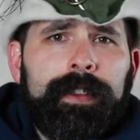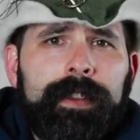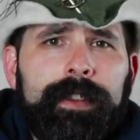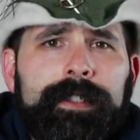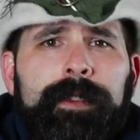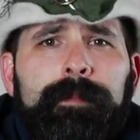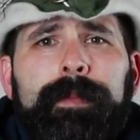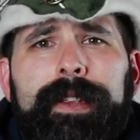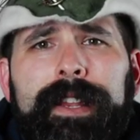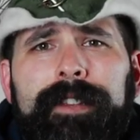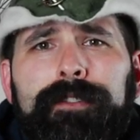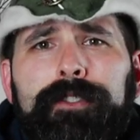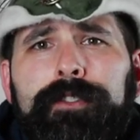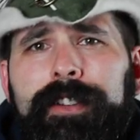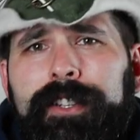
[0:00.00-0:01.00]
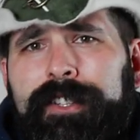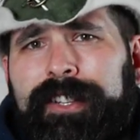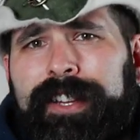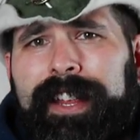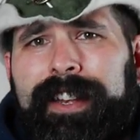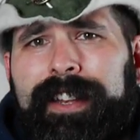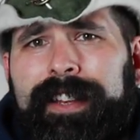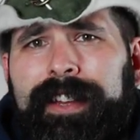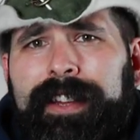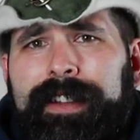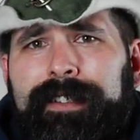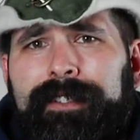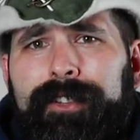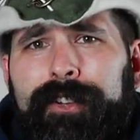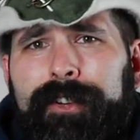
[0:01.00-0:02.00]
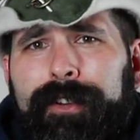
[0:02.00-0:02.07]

You see, medieval Christianity